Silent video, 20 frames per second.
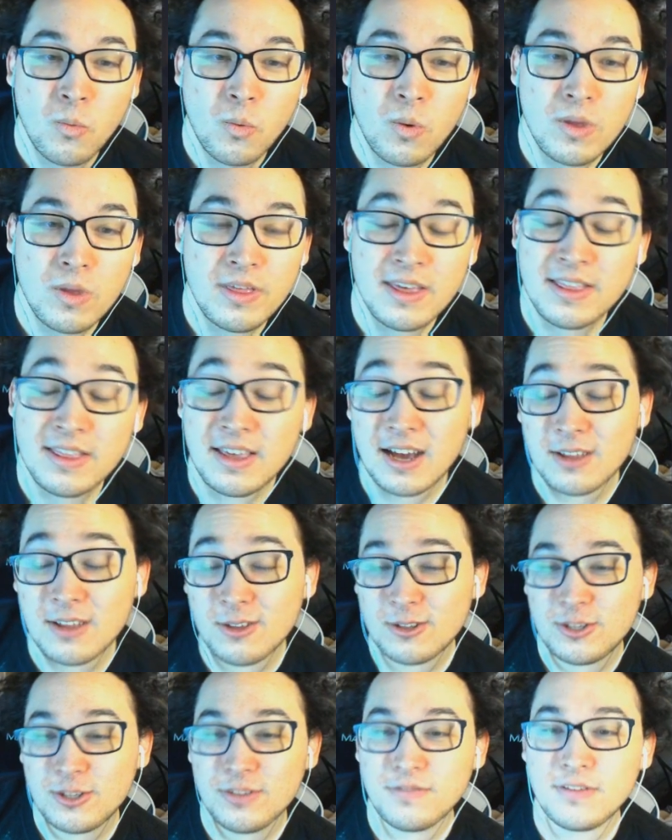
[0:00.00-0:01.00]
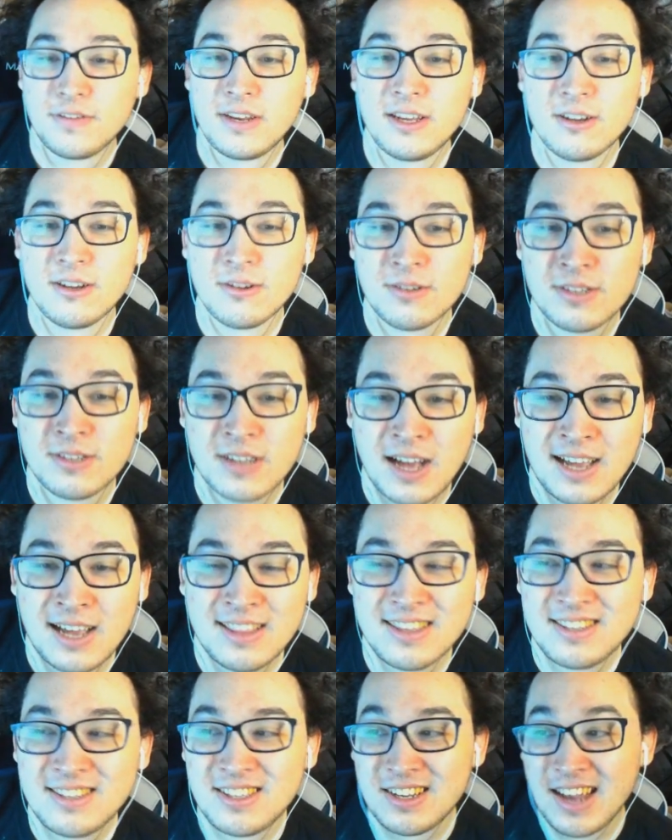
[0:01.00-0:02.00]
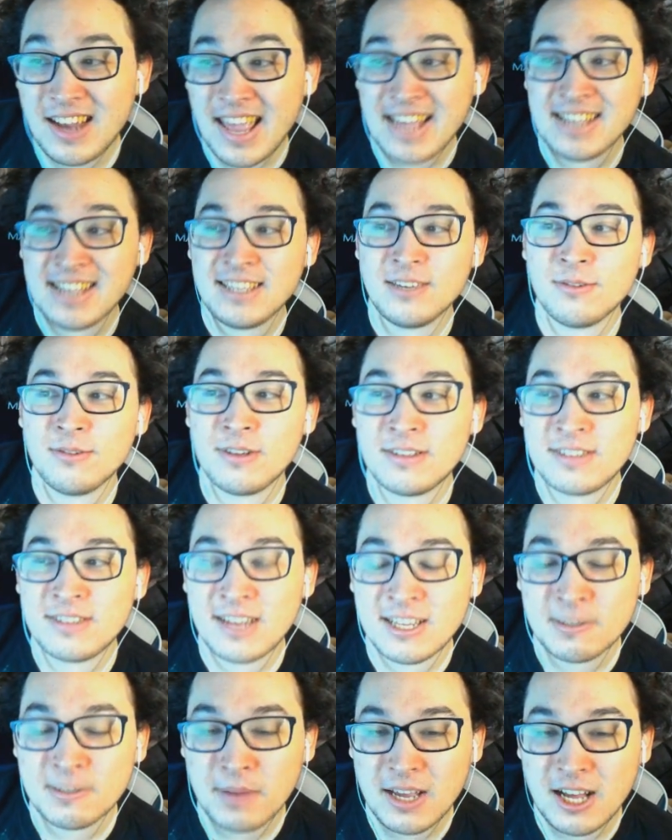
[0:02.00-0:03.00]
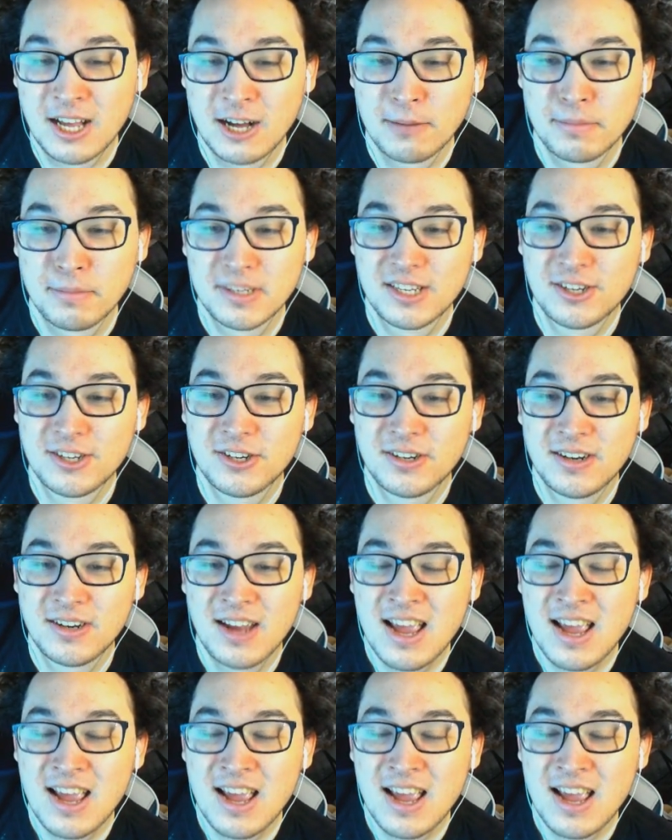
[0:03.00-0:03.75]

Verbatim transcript: in the other two videos, I listed 8 units as my composition,